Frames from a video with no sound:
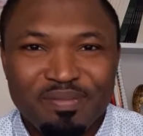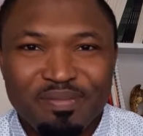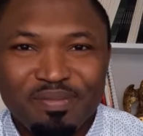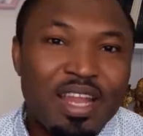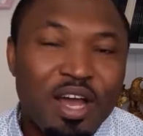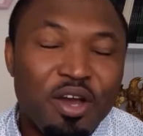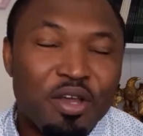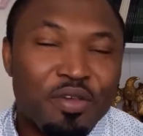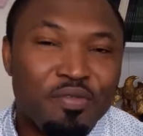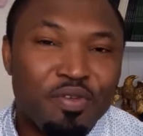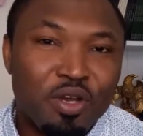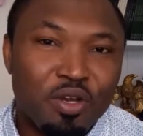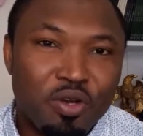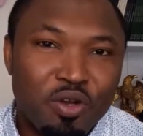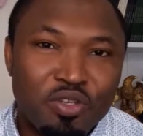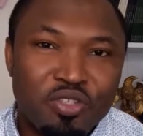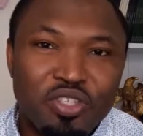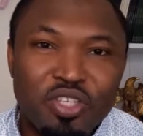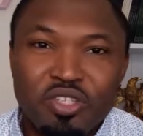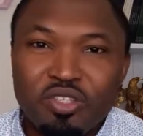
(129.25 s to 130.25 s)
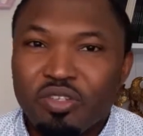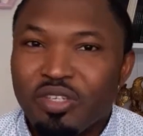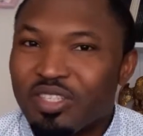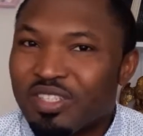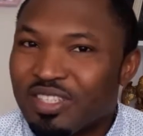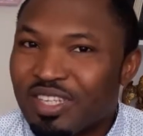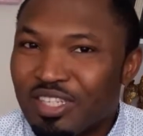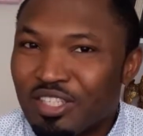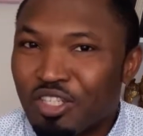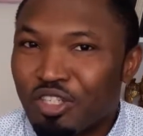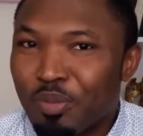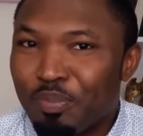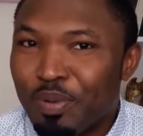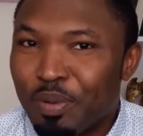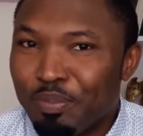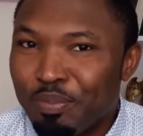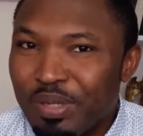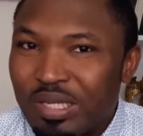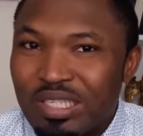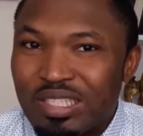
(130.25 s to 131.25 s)
Now, if you're considering setting
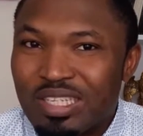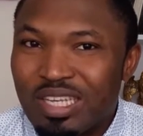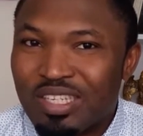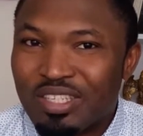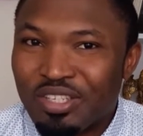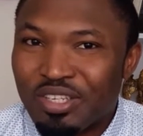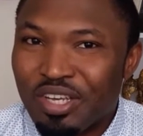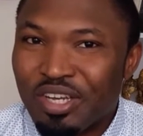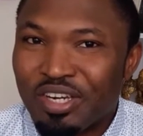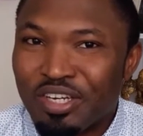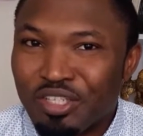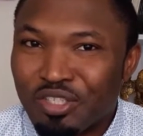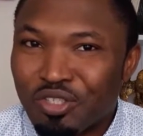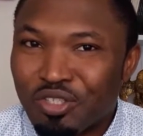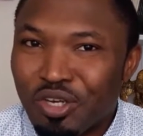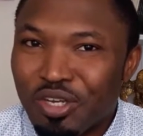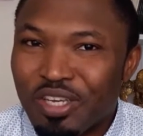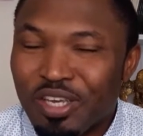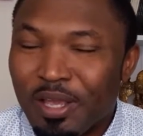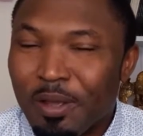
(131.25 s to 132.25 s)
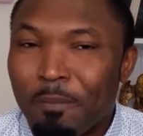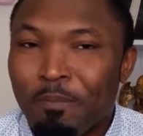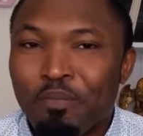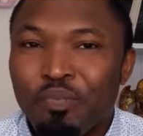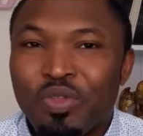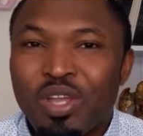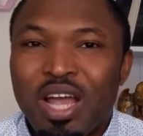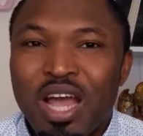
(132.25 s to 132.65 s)
up a business here in Turkey,